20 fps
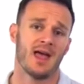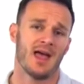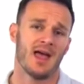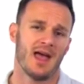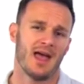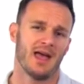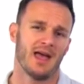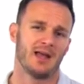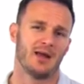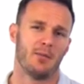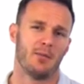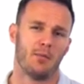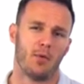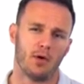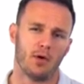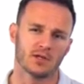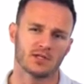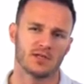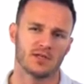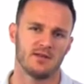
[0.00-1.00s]
In a
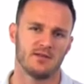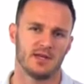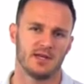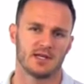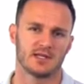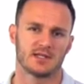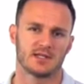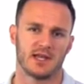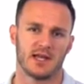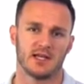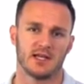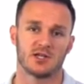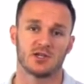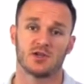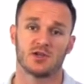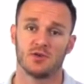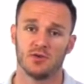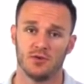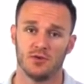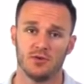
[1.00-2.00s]
more severe stage
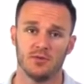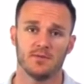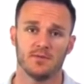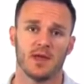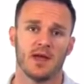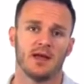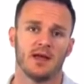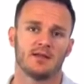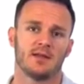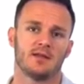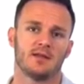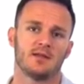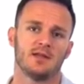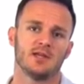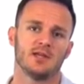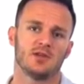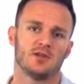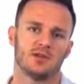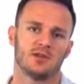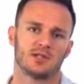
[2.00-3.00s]
2, the
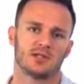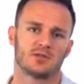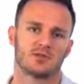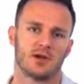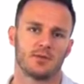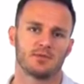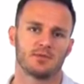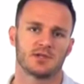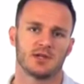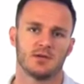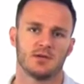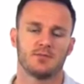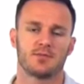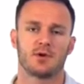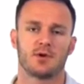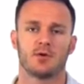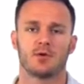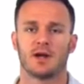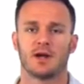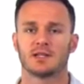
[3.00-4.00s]
tissue disruption
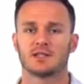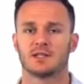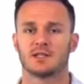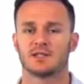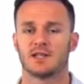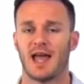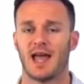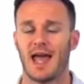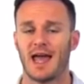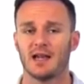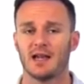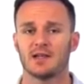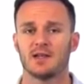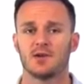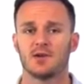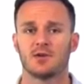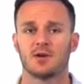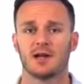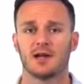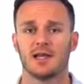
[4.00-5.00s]
progresses
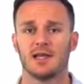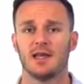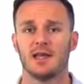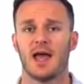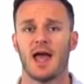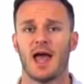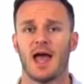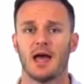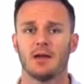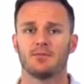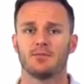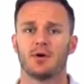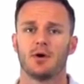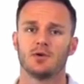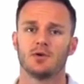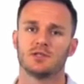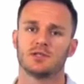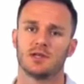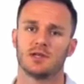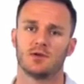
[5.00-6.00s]
anteriorly and
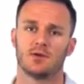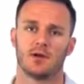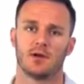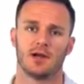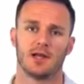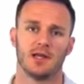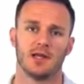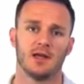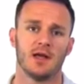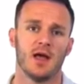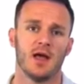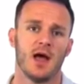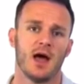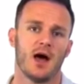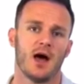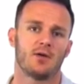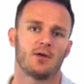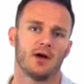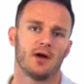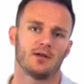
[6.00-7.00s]
posteriorly
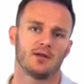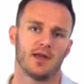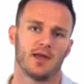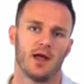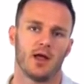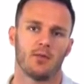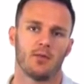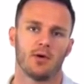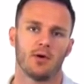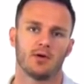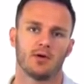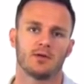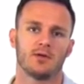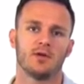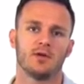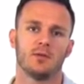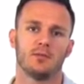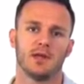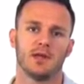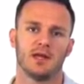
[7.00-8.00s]
around the elbow
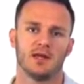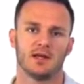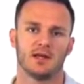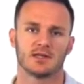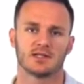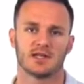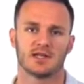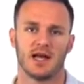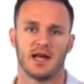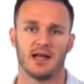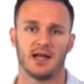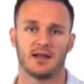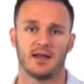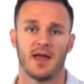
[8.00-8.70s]
to the medial side,